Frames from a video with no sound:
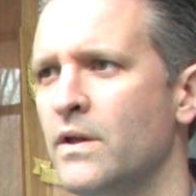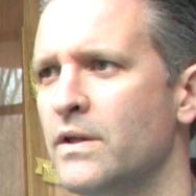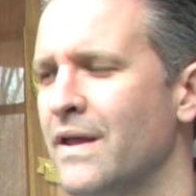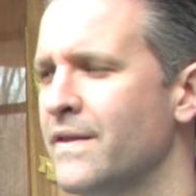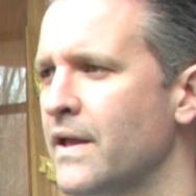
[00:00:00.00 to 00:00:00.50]

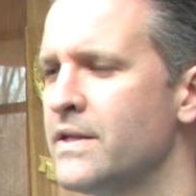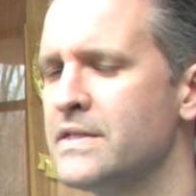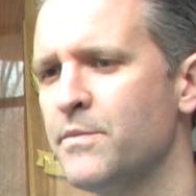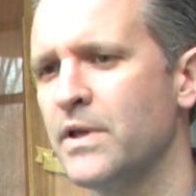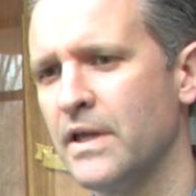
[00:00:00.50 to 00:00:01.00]
Yeah, I think
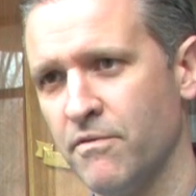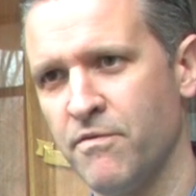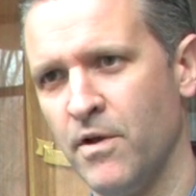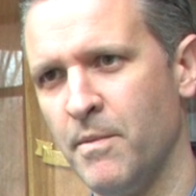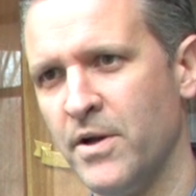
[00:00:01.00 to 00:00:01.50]
anytime you can get
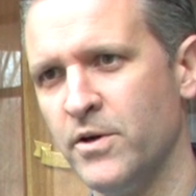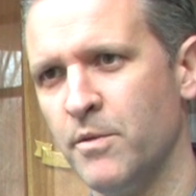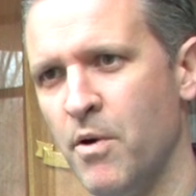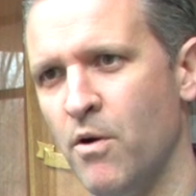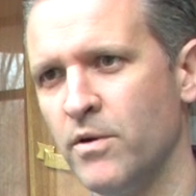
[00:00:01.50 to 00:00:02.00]
film on your
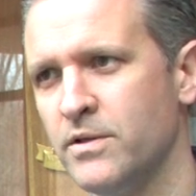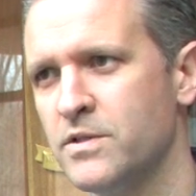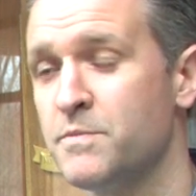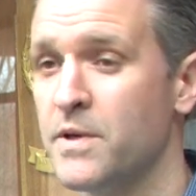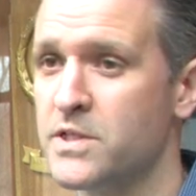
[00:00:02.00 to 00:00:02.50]
opponent,
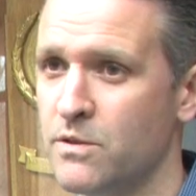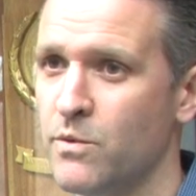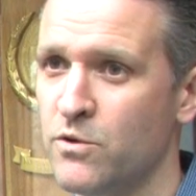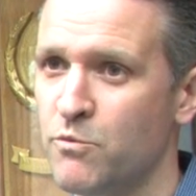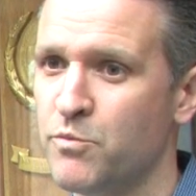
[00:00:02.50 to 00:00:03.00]
especially
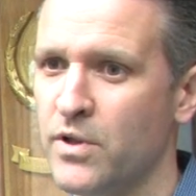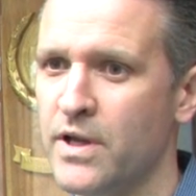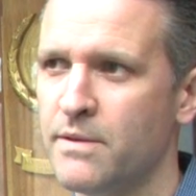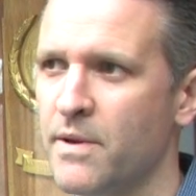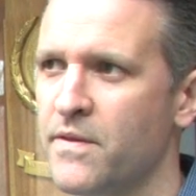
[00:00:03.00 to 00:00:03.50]
when you
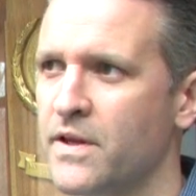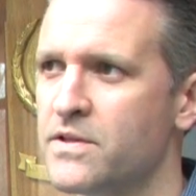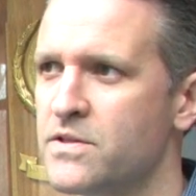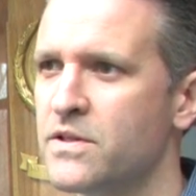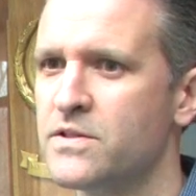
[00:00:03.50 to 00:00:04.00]
play them, I think
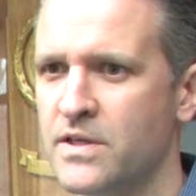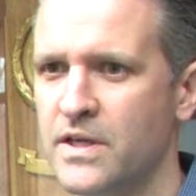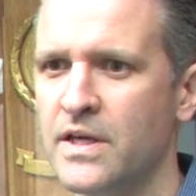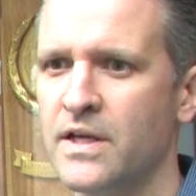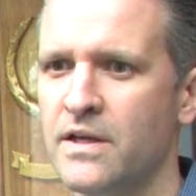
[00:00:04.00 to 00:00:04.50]
it's
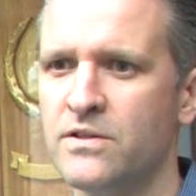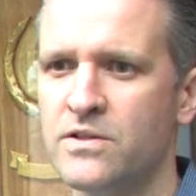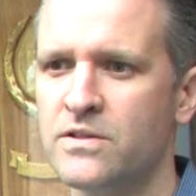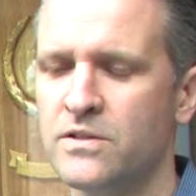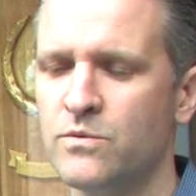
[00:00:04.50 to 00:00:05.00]
key
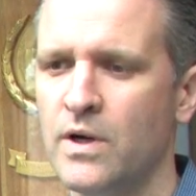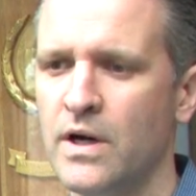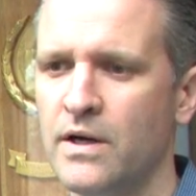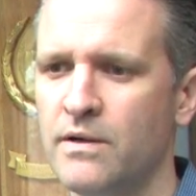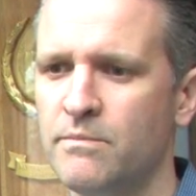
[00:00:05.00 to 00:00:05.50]
just
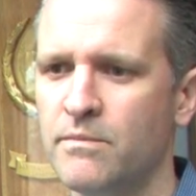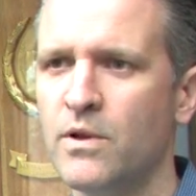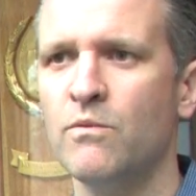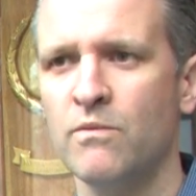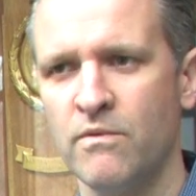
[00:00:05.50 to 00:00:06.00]
to
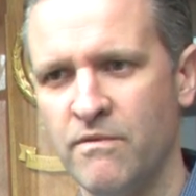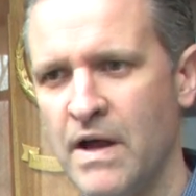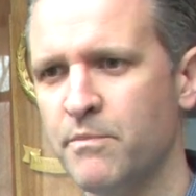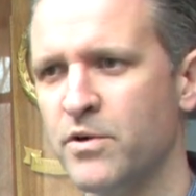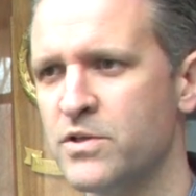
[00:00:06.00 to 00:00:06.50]

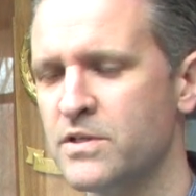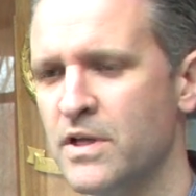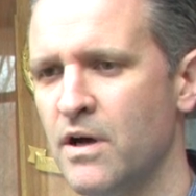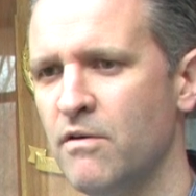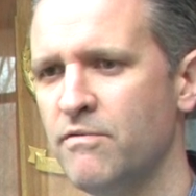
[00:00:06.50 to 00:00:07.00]
find
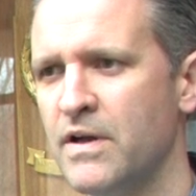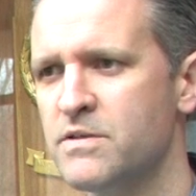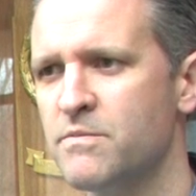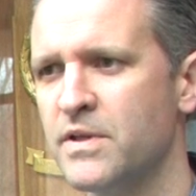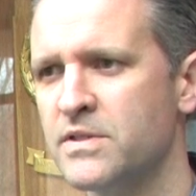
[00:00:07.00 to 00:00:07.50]
personnel, find
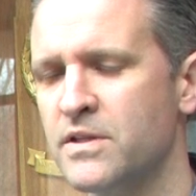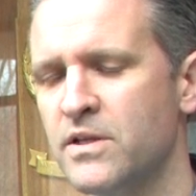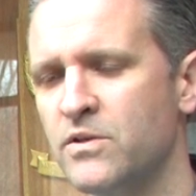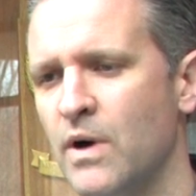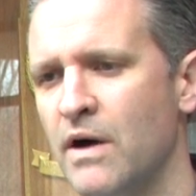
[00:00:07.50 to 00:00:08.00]
some things that they
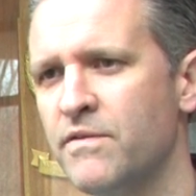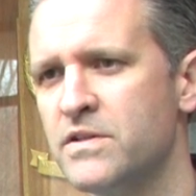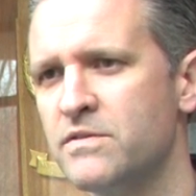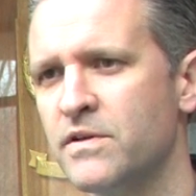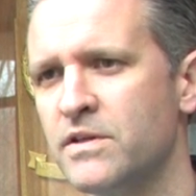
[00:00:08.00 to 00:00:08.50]
do
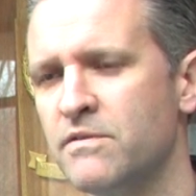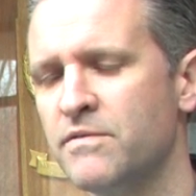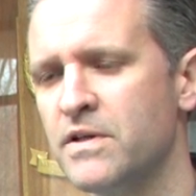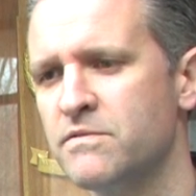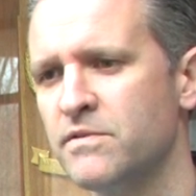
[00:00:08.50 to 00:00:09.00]
offensively and
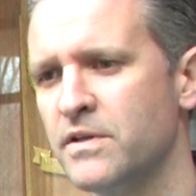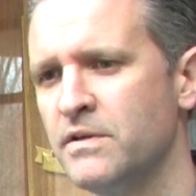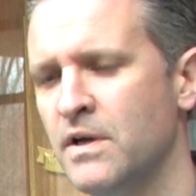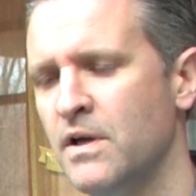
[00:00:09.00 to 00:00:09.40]
defensively.